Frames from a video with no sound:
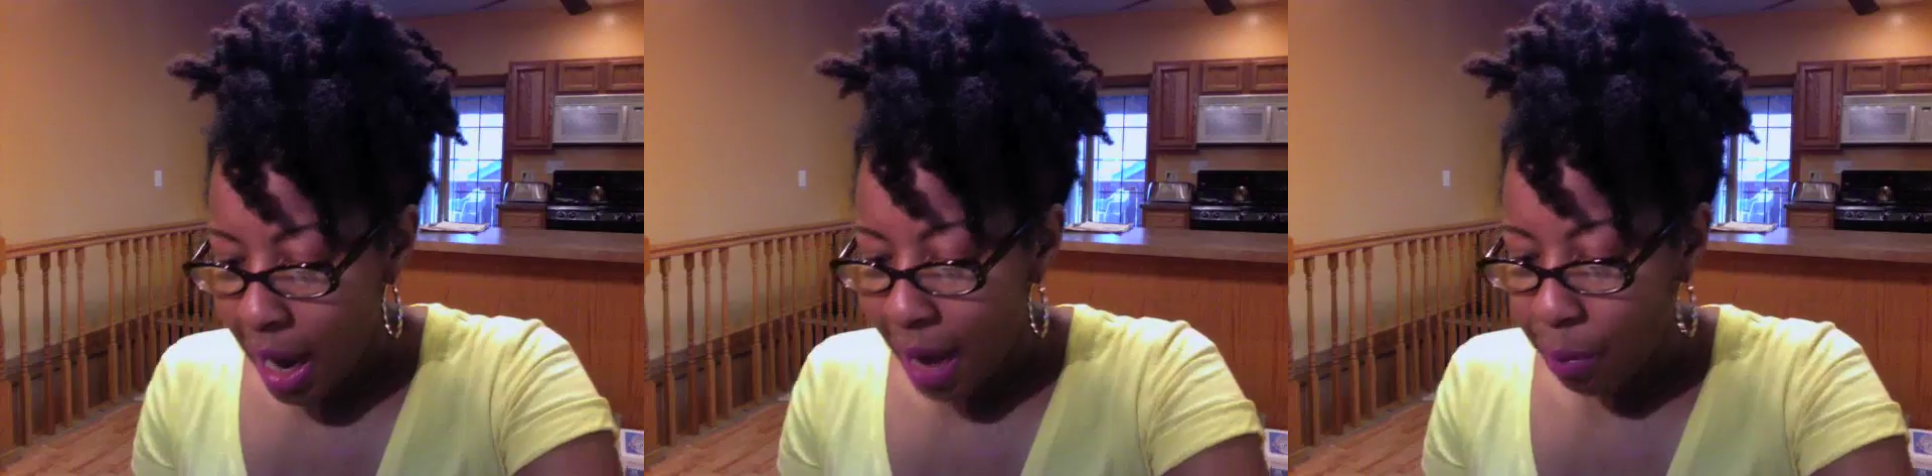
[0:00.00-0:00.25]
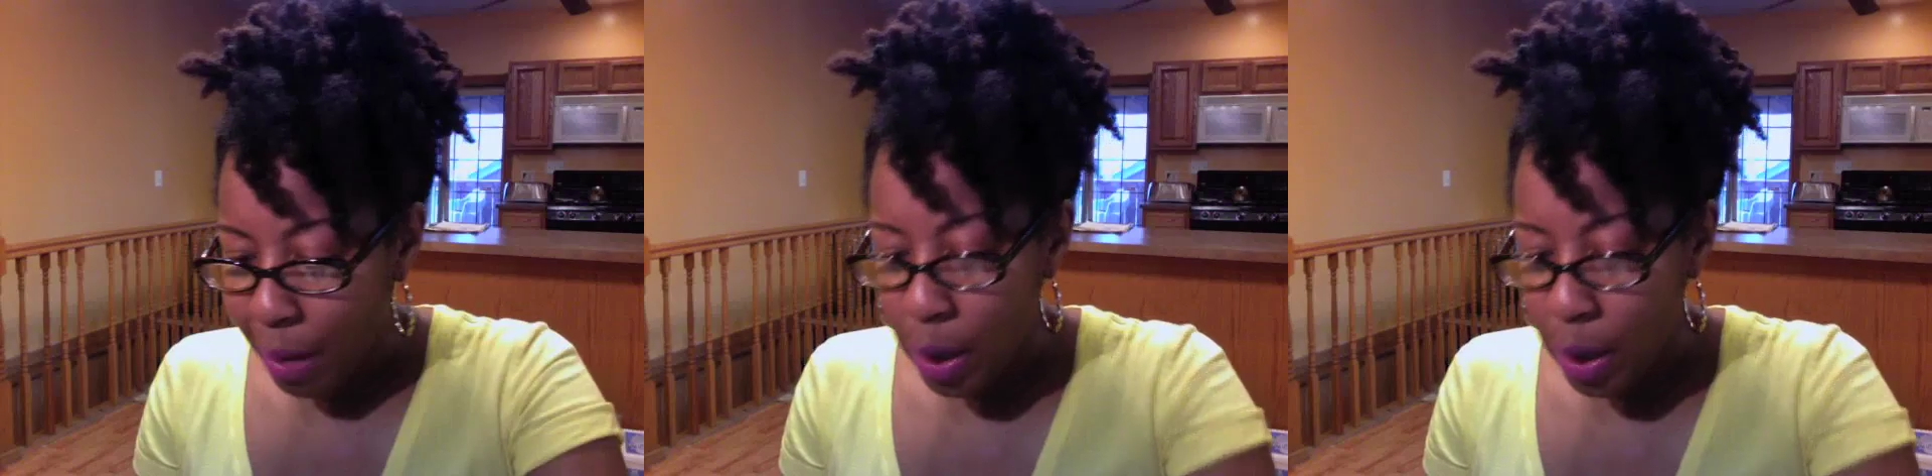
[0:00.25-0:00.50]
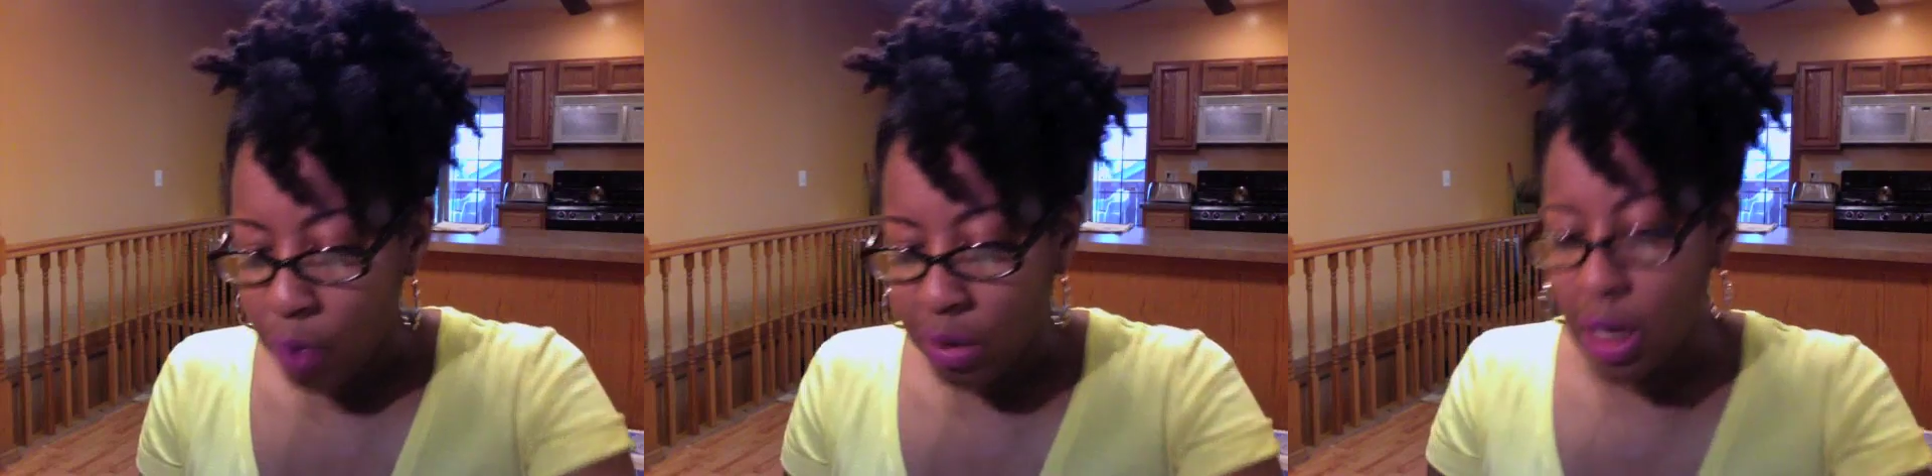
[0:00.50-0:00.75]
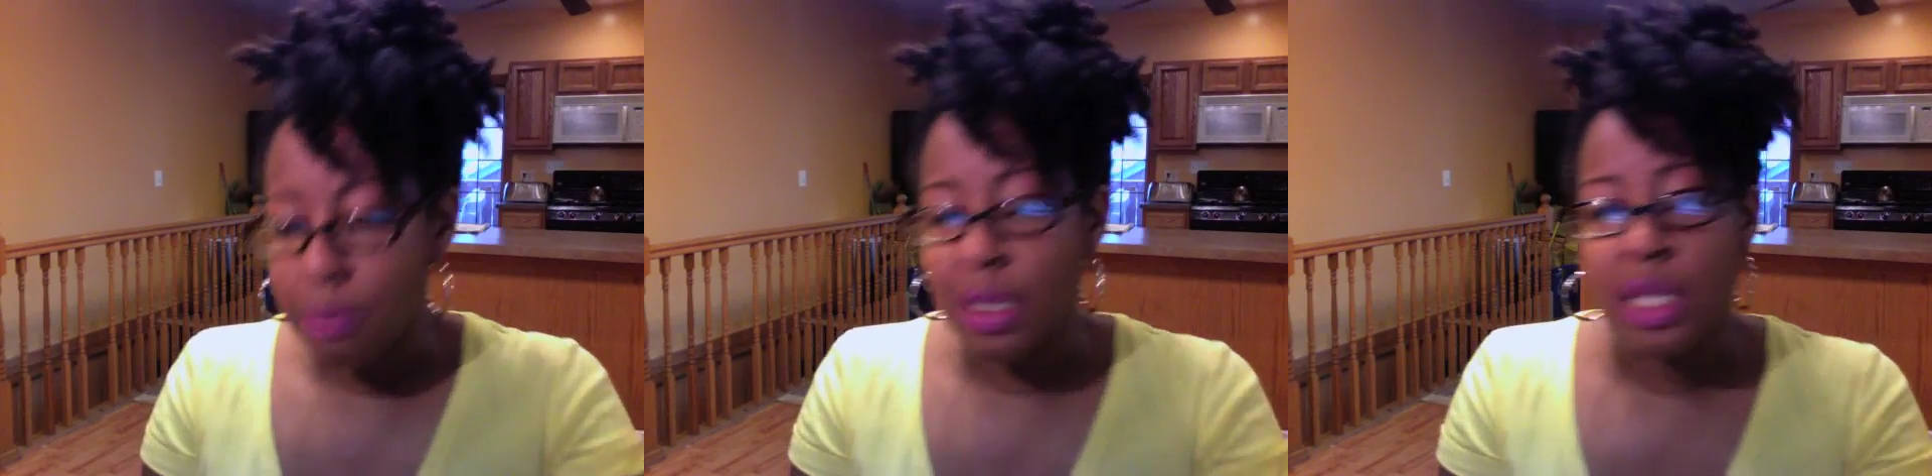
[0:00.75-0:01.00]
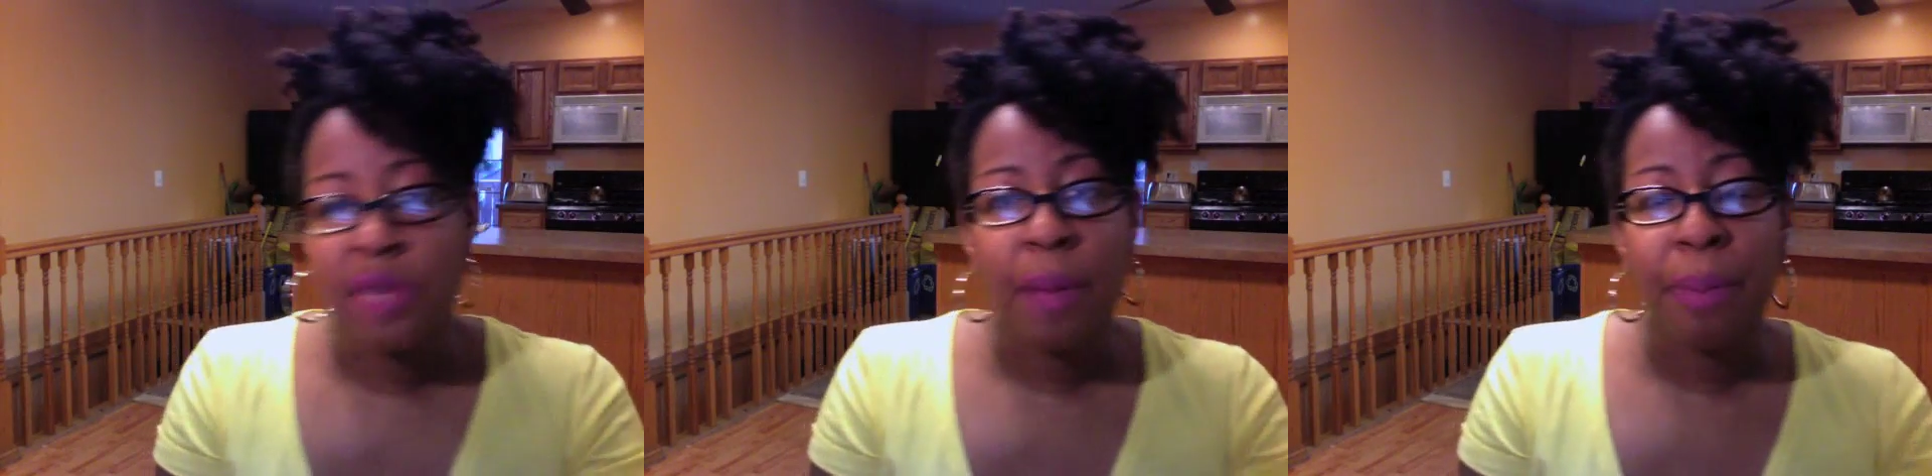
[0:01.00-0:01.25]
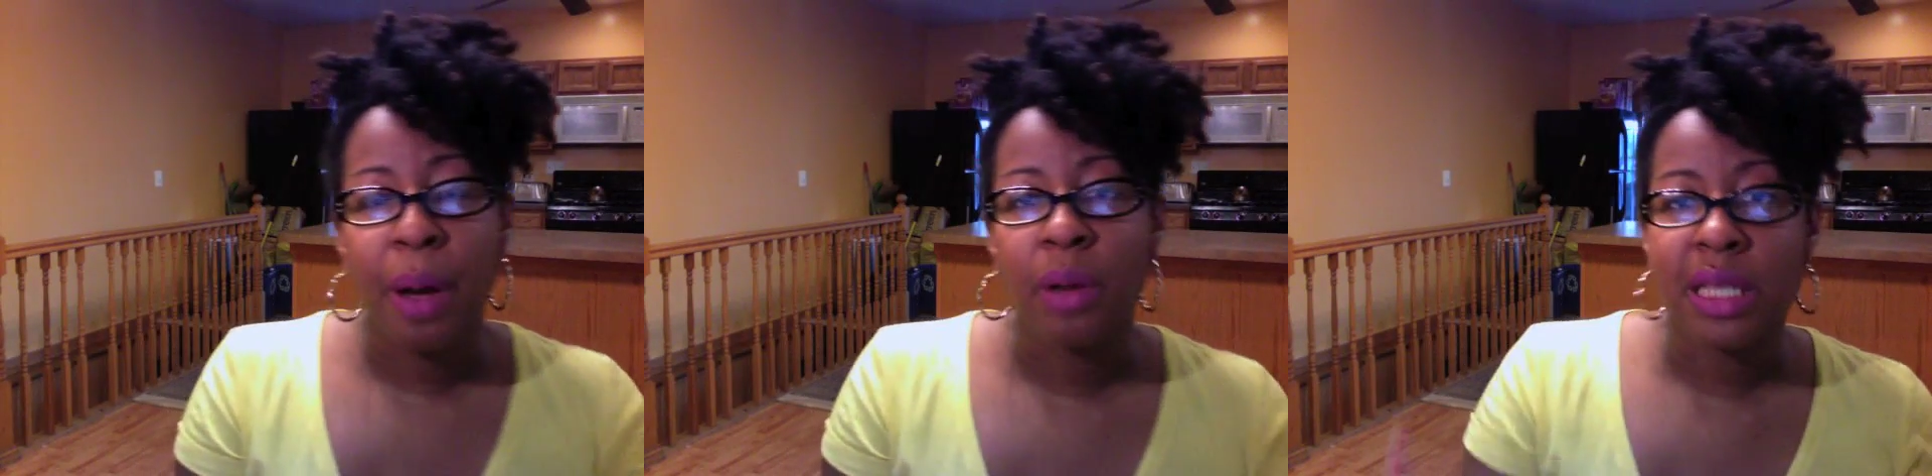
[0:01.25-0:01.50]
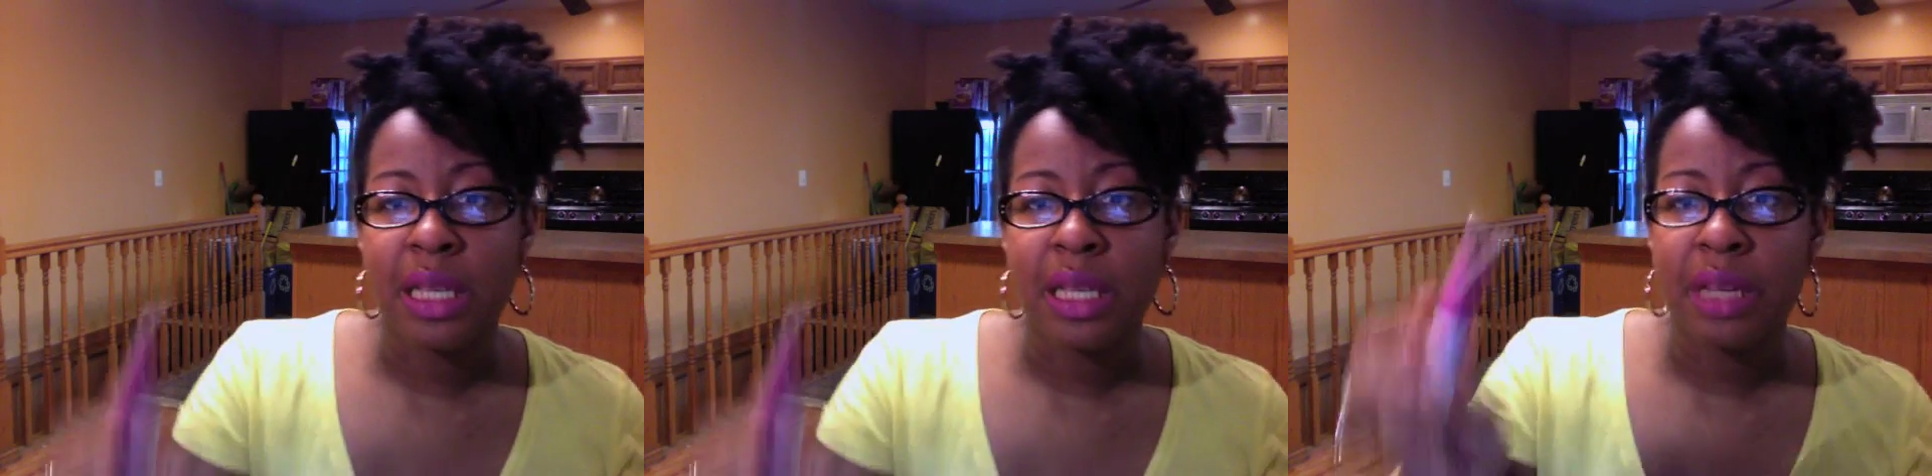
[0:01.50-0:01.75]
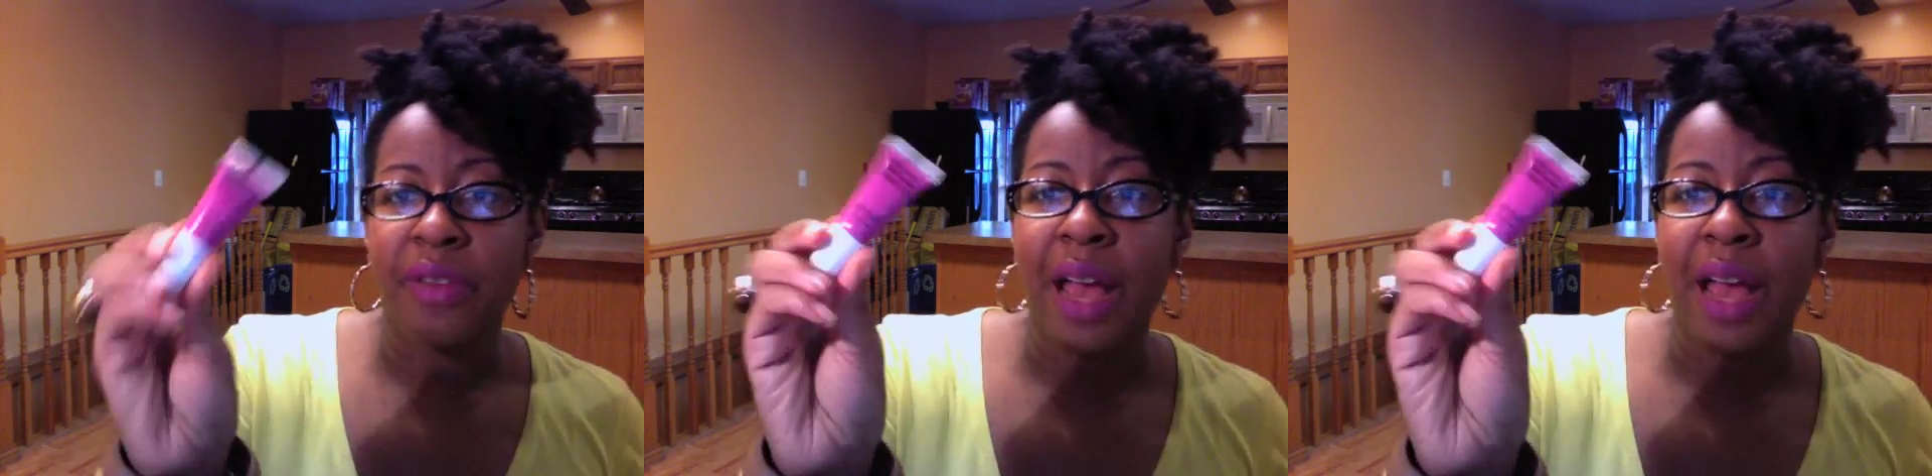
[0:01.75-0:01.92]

I went over to Obsessive Compulsive,